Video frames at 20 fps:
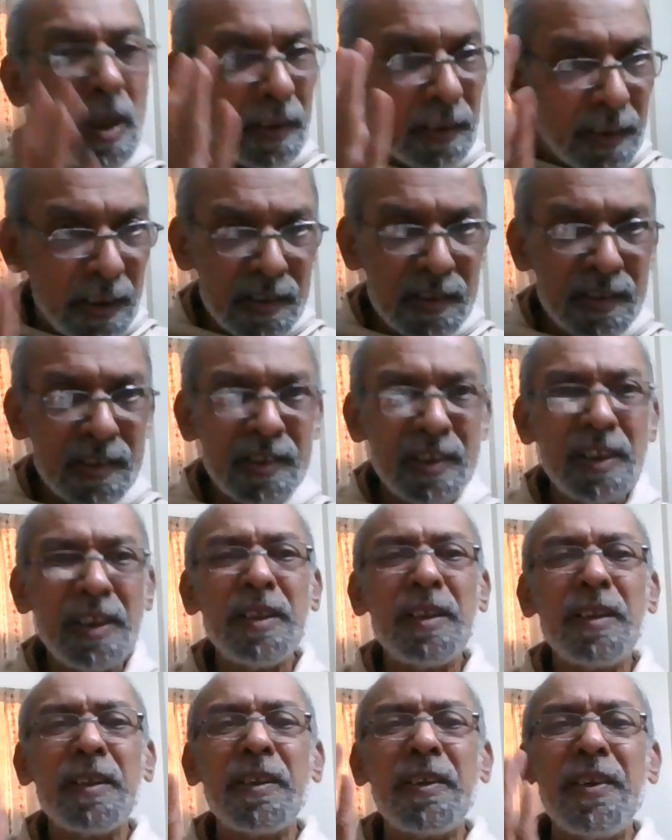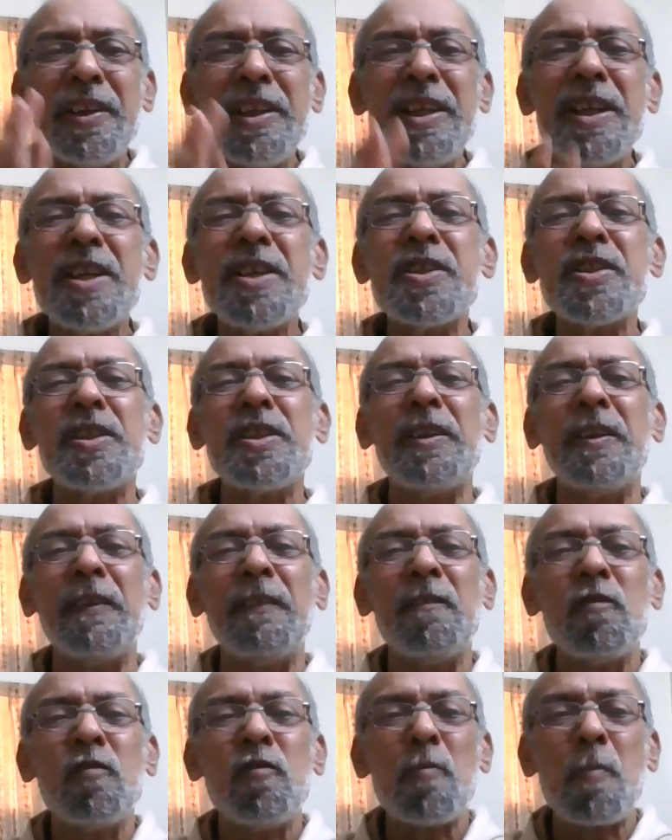this
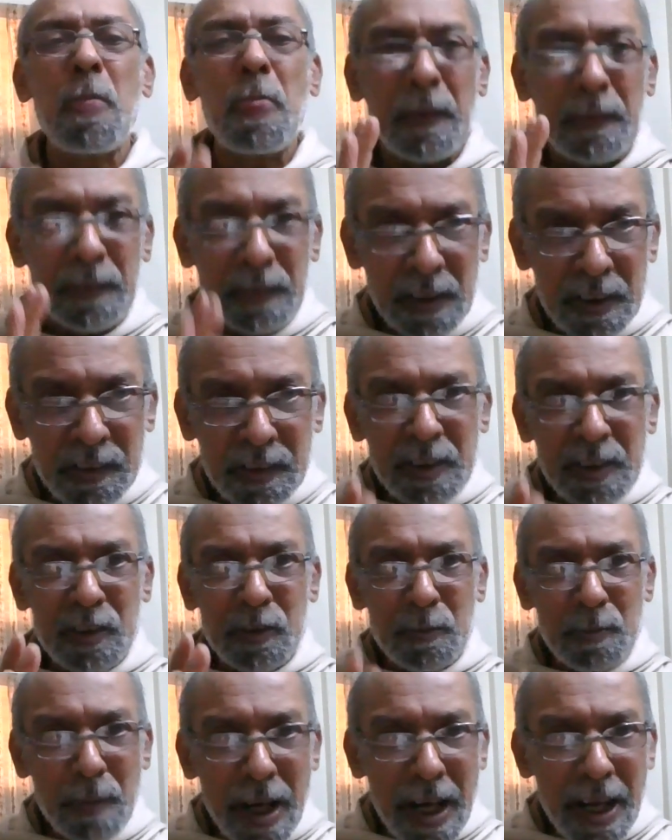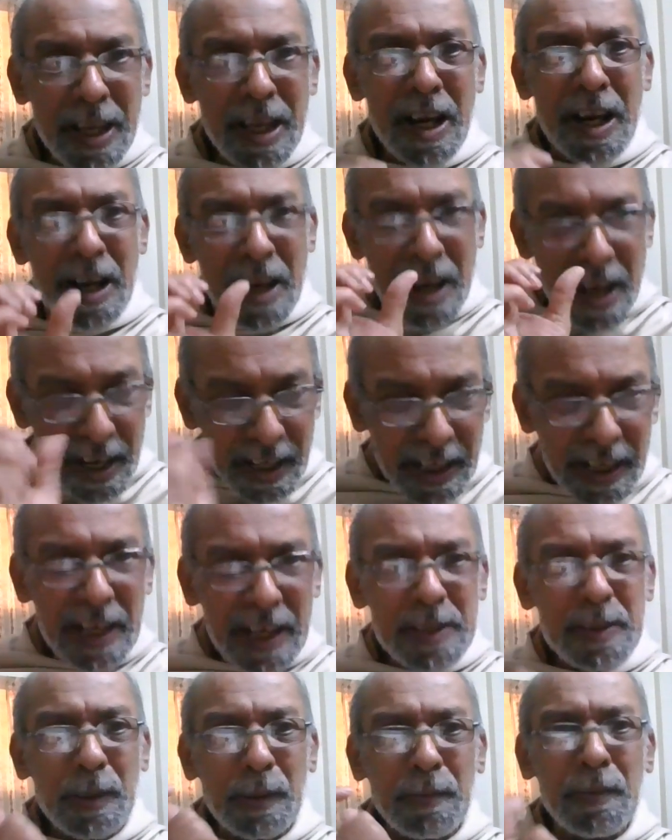creation, this Maya
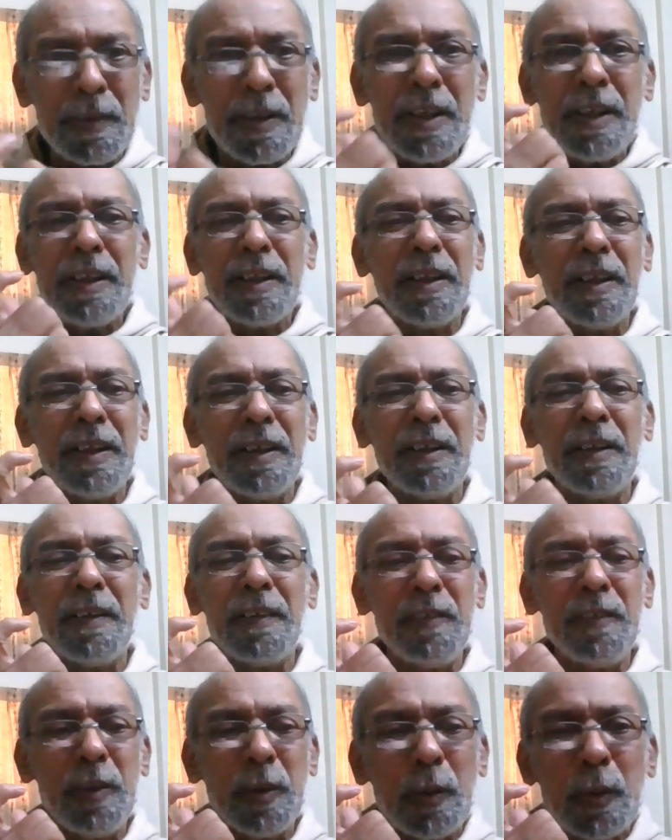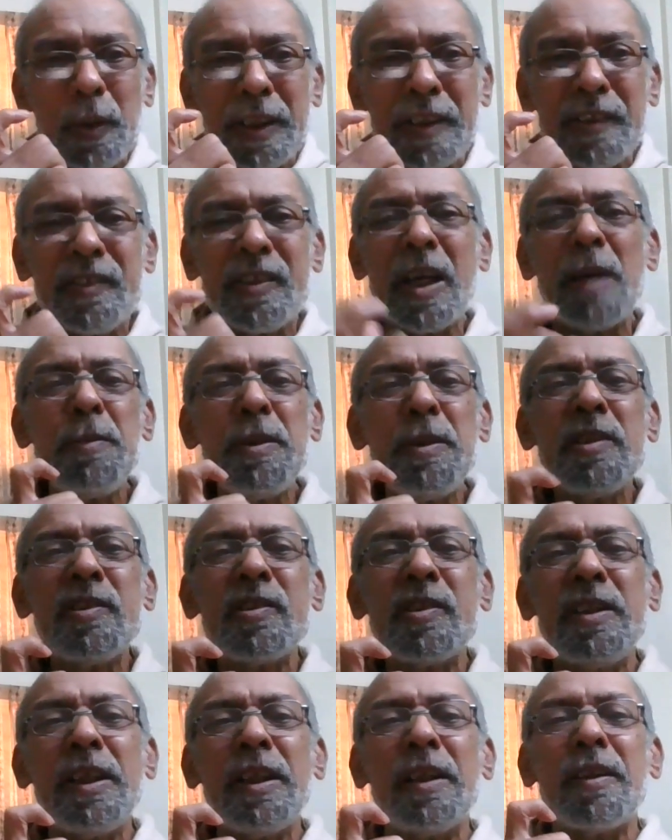kind of
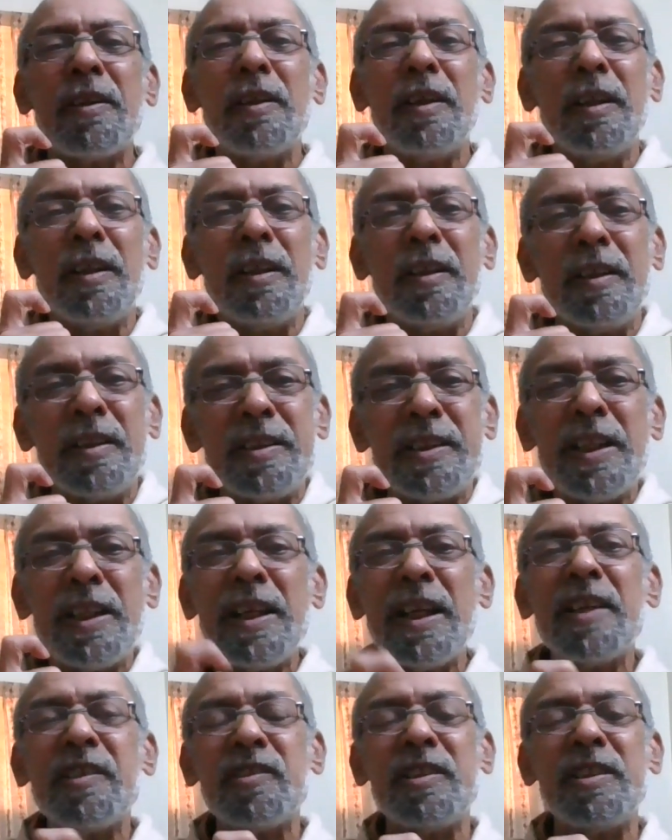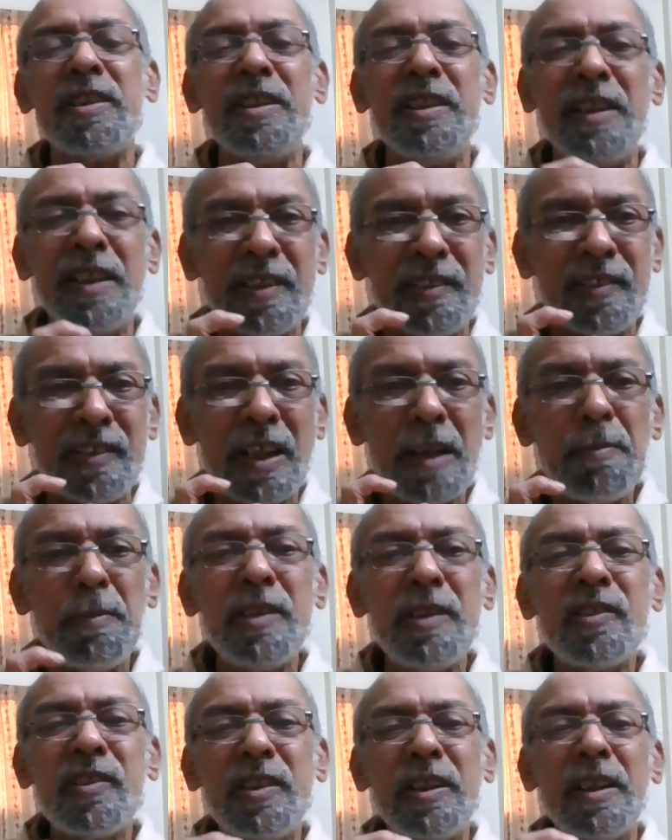examines their tenacity,
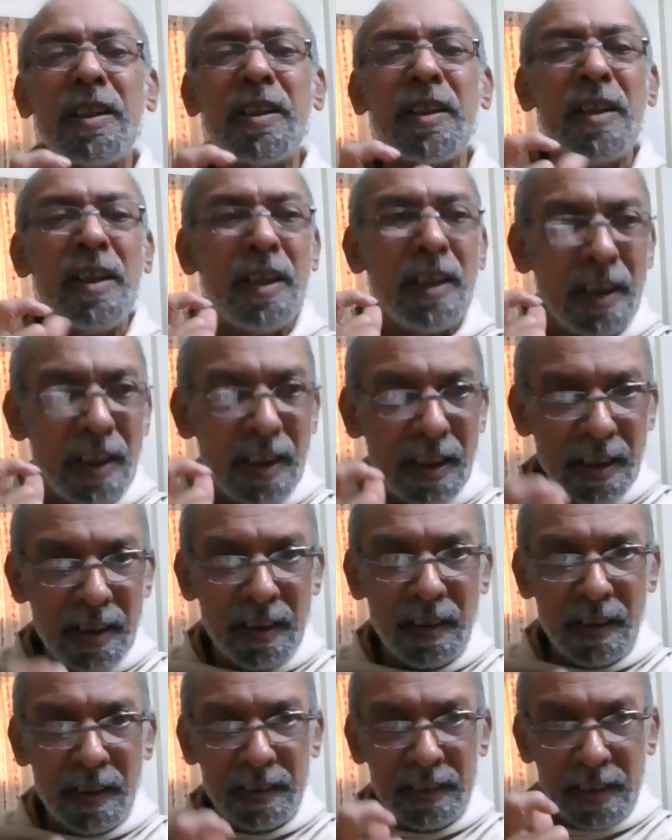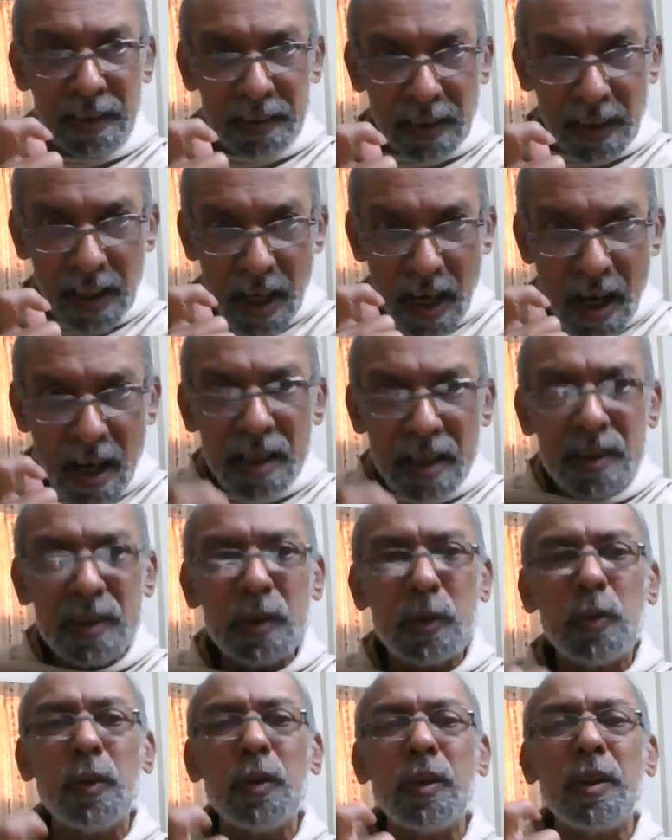examines their the
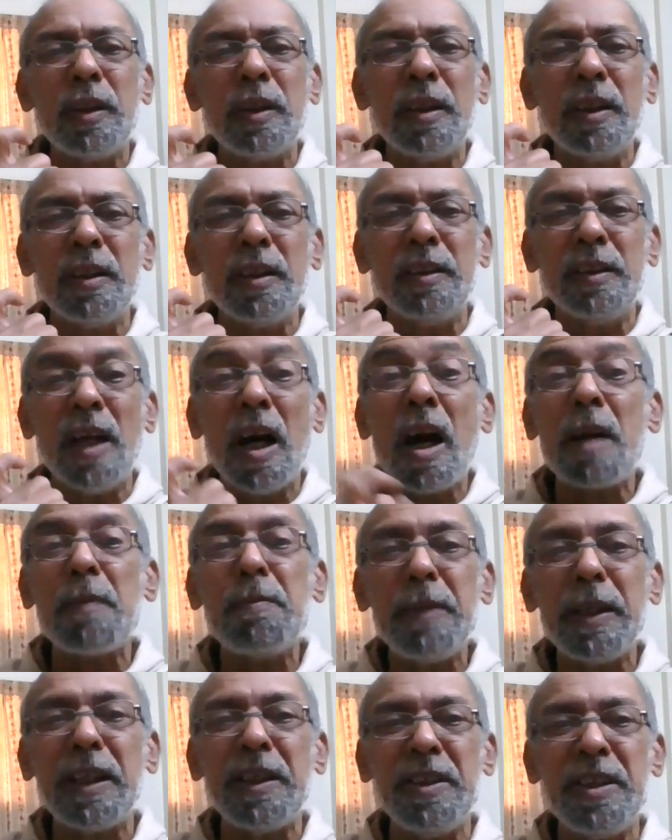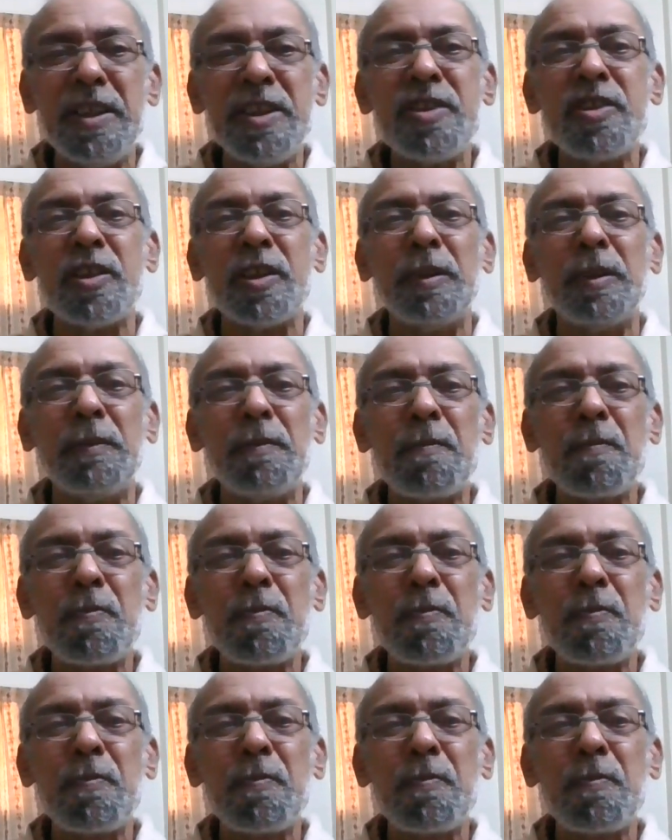hardcore dharmic nature.